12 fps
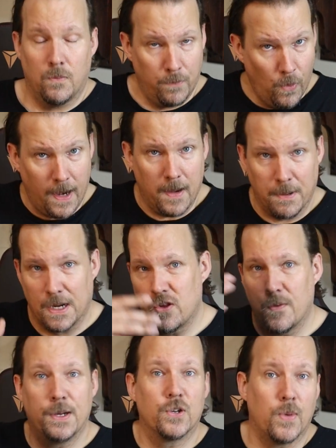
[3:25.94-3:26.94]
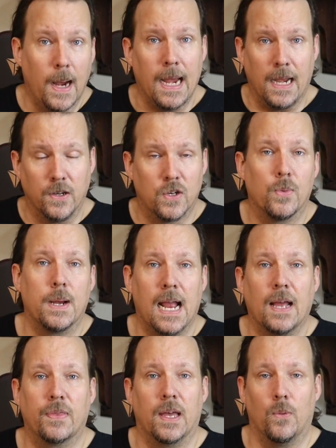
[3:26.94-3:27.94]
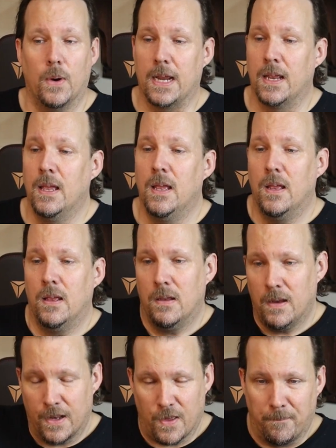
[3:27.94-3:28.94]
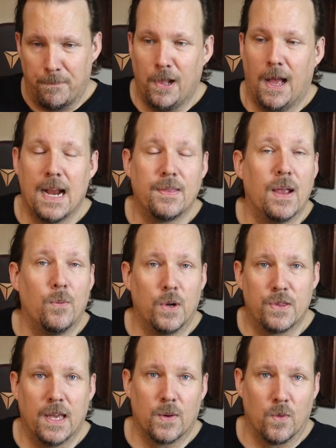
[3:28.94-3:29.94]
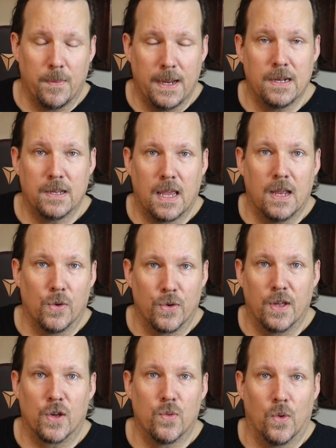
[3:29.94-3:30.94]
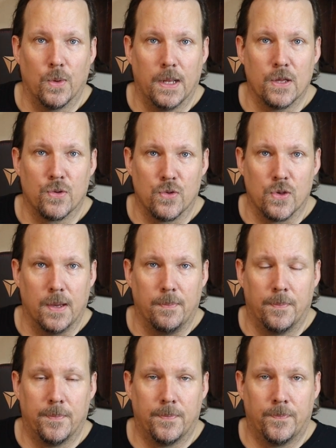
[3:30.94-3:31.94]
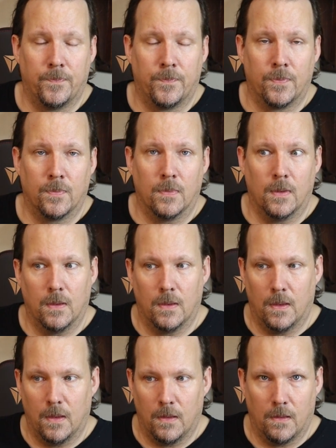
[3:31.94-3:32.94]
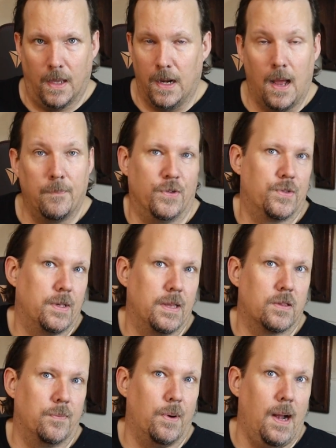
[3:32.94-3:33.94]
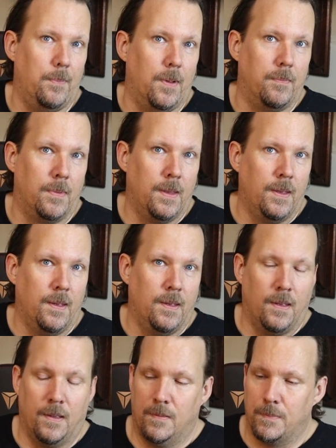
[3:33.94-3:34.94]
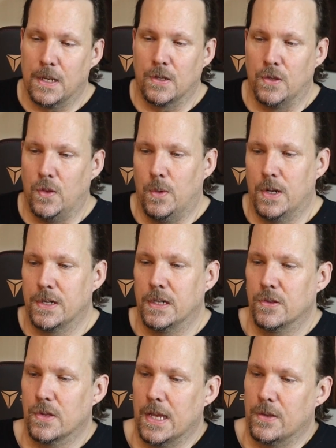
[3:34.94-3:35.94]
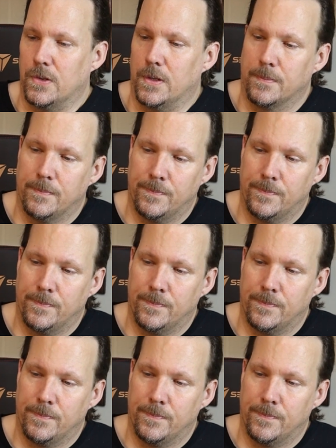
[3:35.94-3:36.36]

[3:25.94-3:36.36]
Right, because you've been trained to react that way. It's implied they once had a romantic and or sexual relationship. And obviously that's a problem because of the wanting disaster.